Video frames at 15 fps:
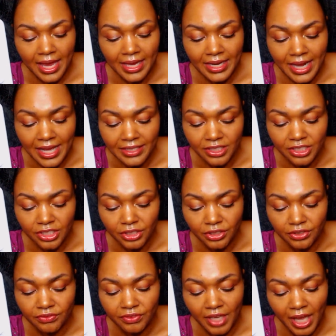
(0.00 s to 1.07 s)
It has
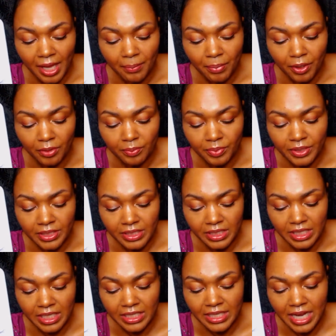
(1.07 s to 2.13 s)
served a purpose.
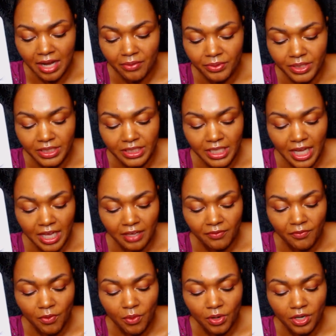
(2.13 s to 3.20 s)
Now it is
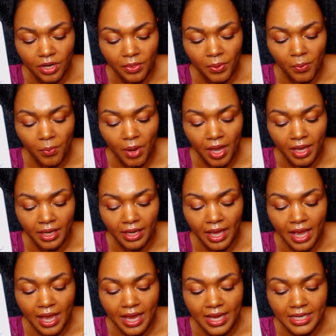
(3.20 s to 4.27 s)
time for another way.
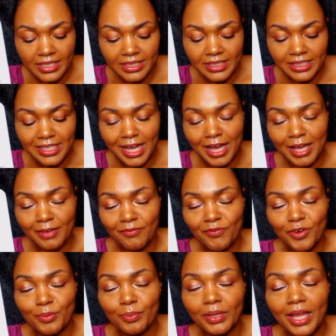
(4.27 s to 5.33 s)
It is time
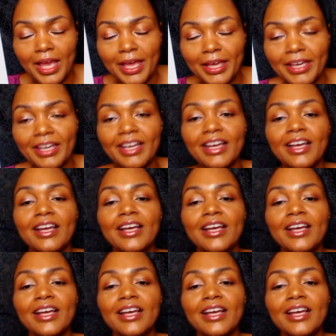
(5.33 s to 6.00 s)
for play.